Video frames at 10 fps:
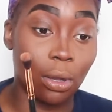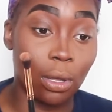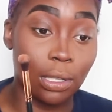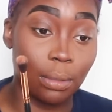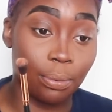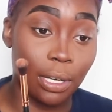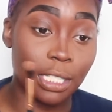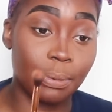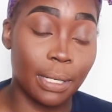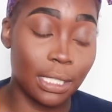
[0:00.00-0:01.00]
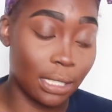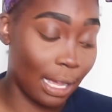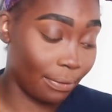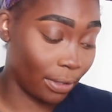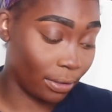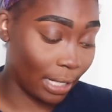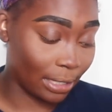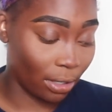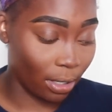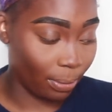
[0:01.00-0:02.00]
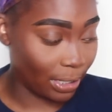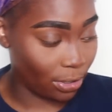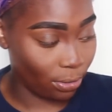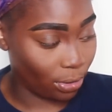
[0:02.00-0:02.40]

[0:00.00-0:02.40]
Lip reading: on the brush because I've learned that the hard way too.